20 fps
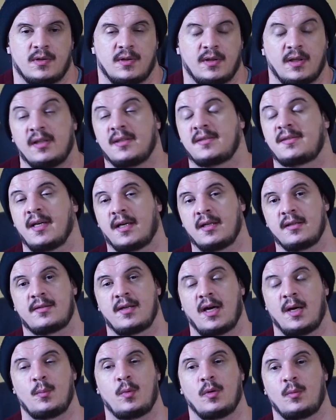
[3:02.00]
And then the second
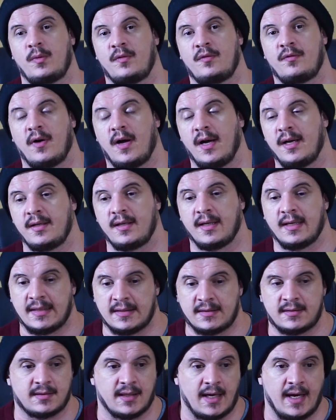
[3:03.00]
type what we find
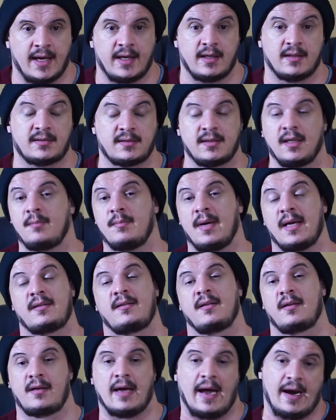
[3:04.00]
is a
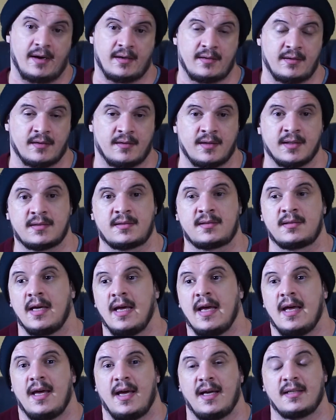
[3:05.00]
cinematic character. This
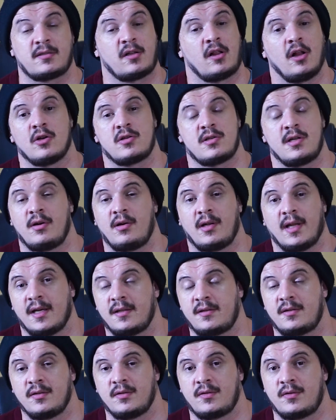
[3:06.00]
is closely
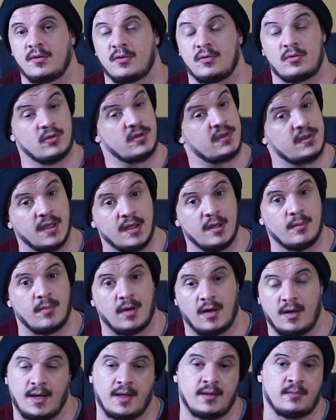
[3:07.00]
related to
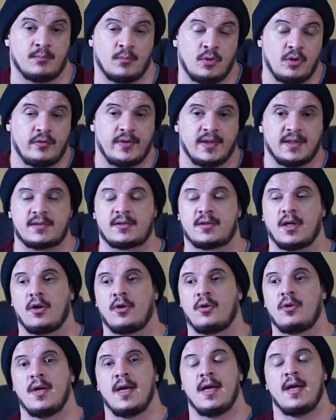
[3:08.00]
cinema and movies. So